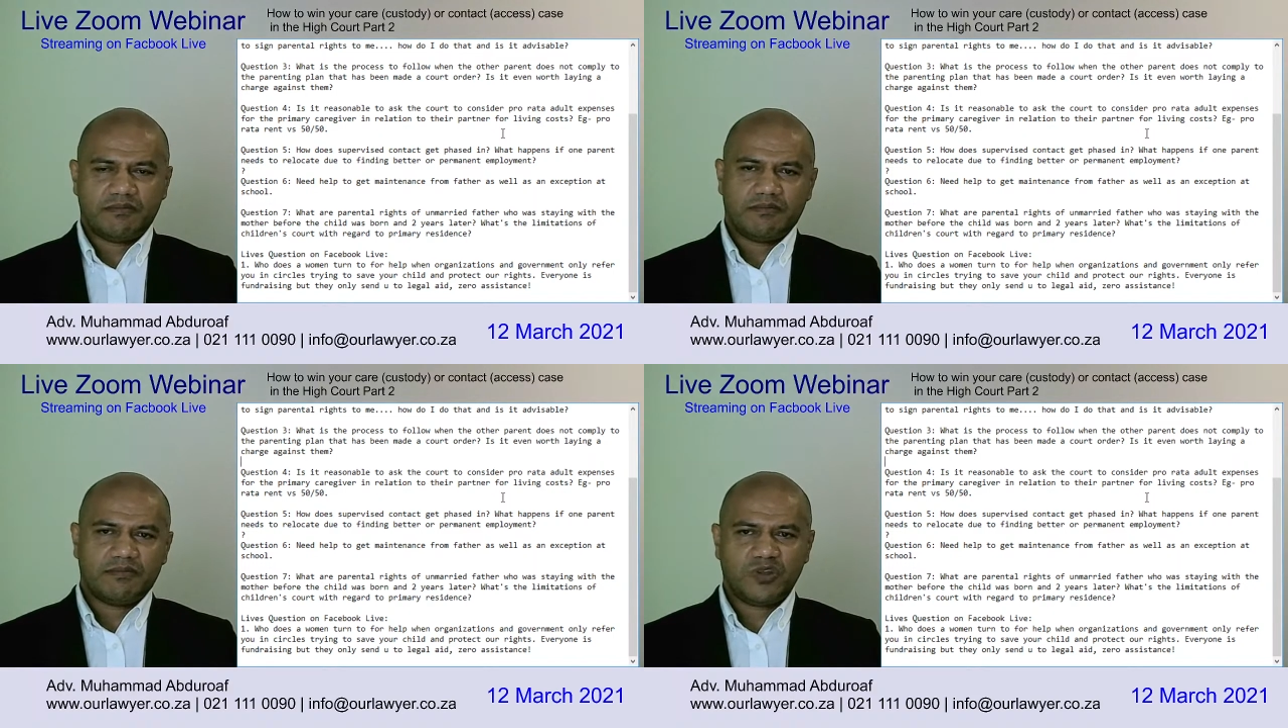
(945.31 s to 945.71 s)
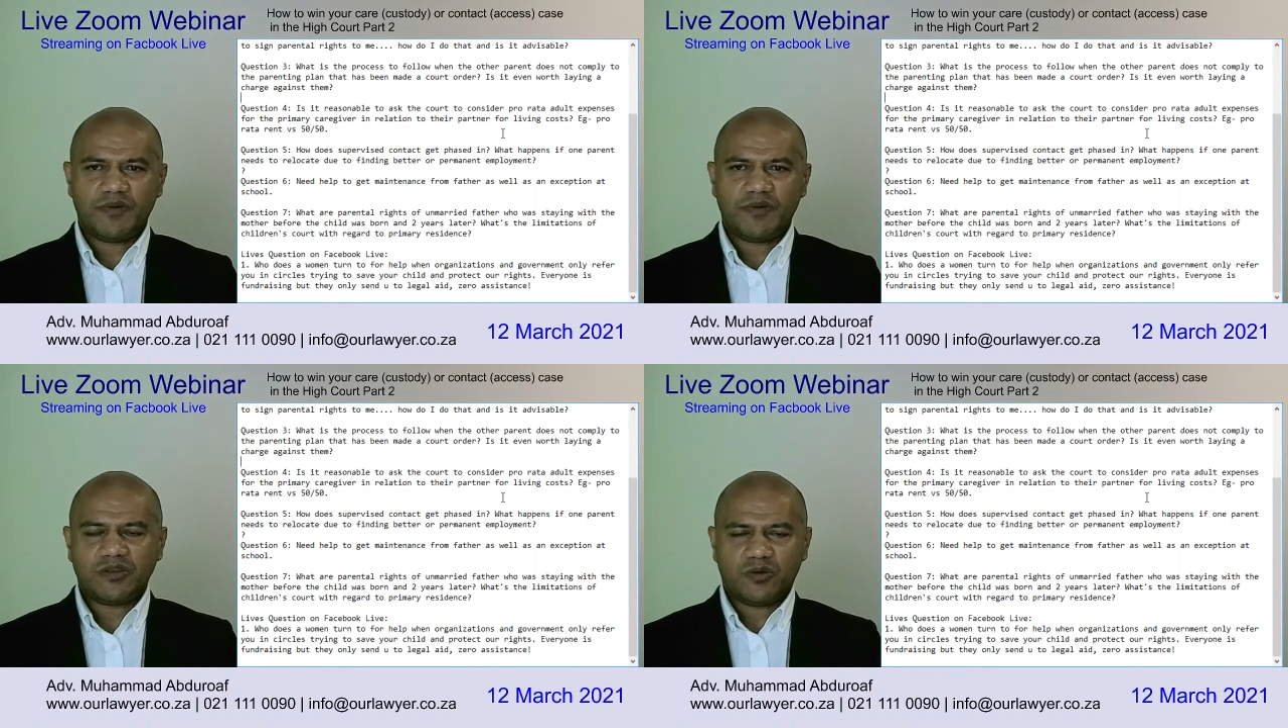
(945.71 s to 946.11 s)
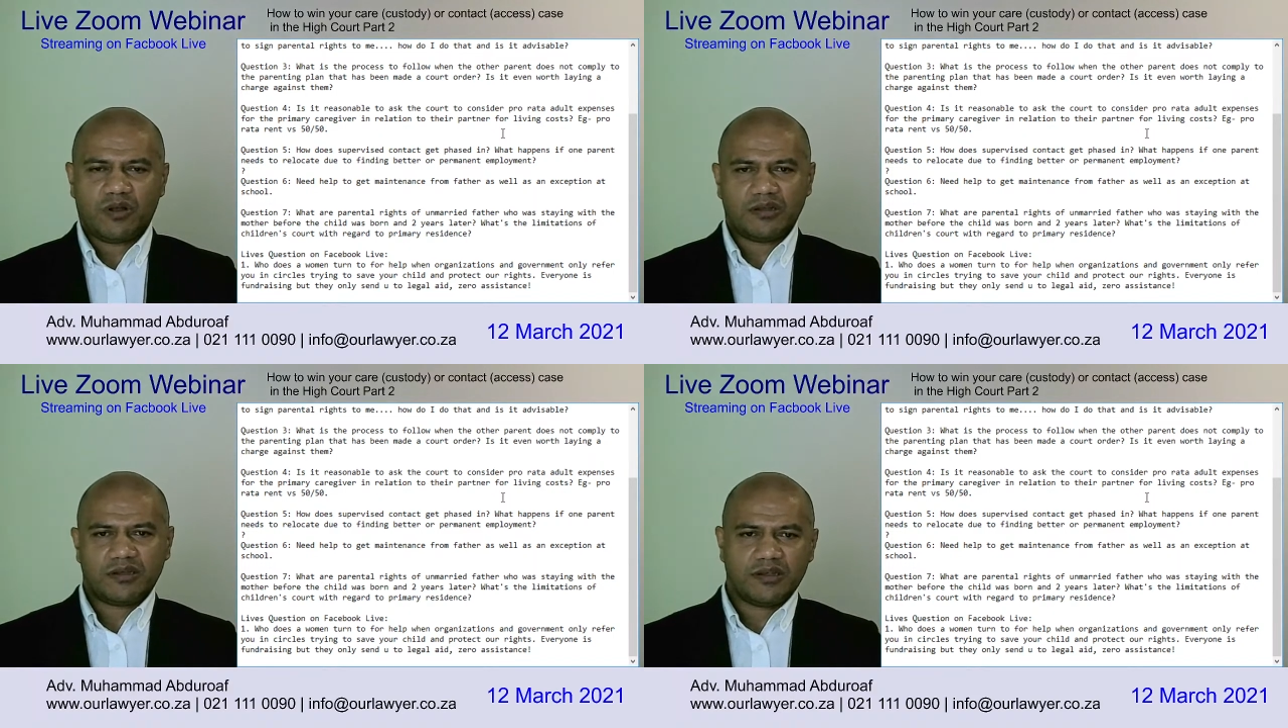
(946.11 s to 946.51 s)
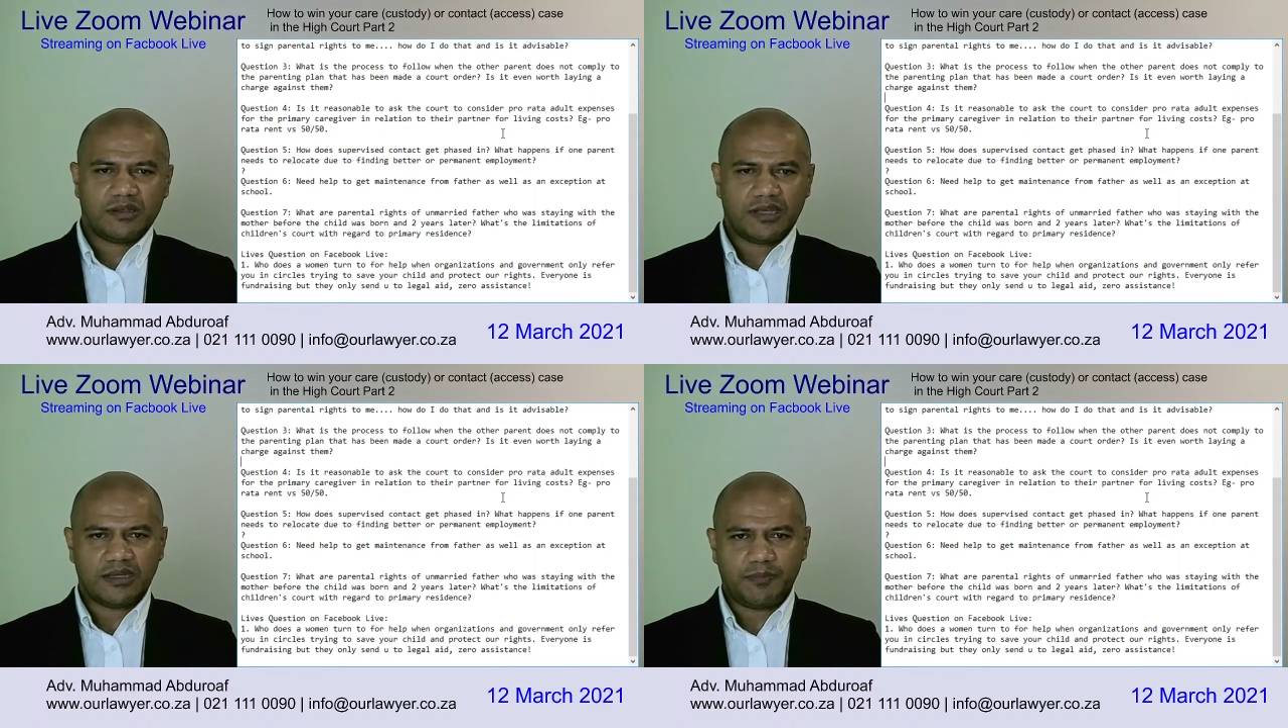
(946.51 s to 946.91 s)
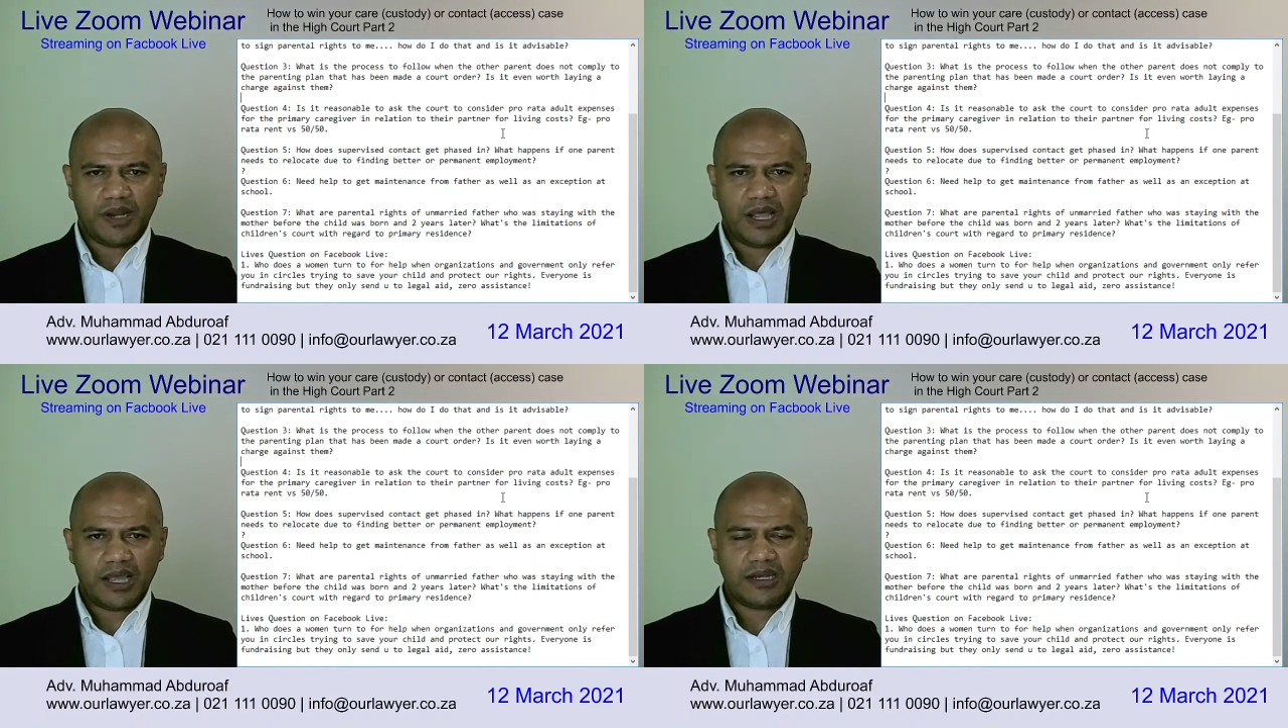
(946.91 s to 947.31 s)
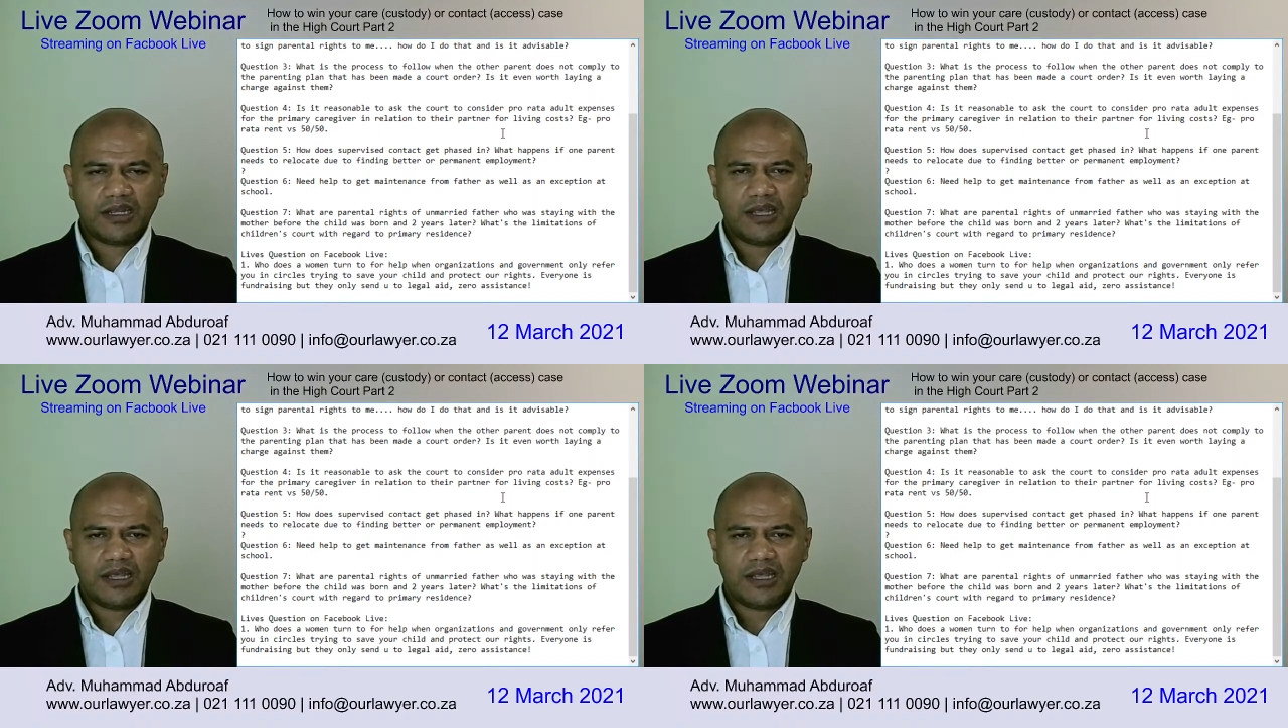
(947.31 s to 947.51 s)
supervised or not, get applied?